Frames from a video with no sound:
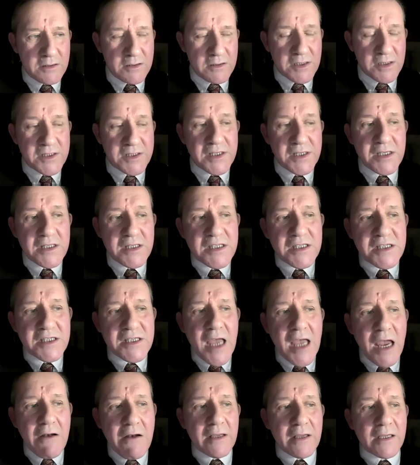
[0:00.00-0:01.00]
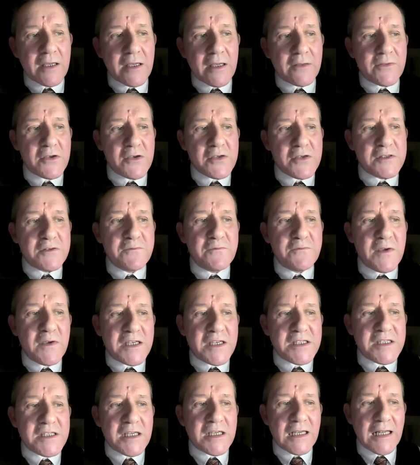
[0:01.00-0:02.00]
To sit staring at those
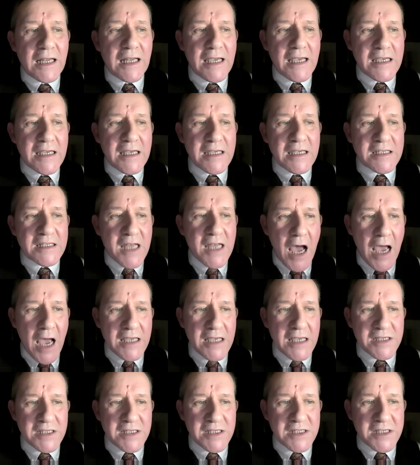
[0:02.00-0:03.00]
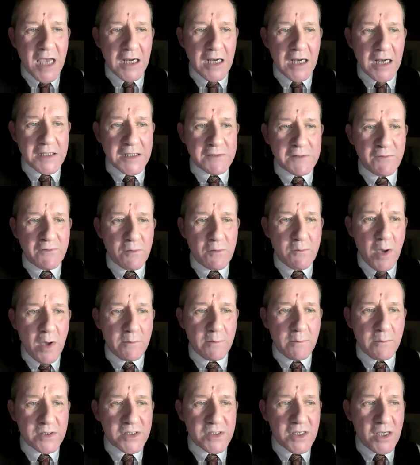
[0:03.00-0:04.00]
fixed, glazed eyes in silence for a
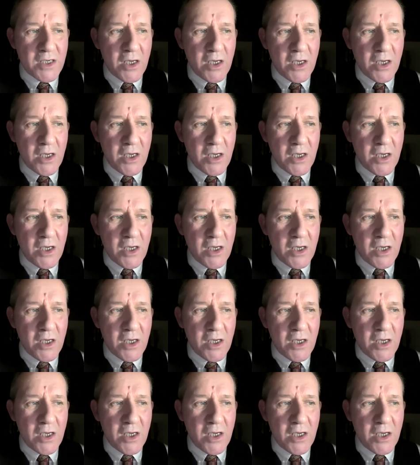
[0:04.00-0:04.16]
moment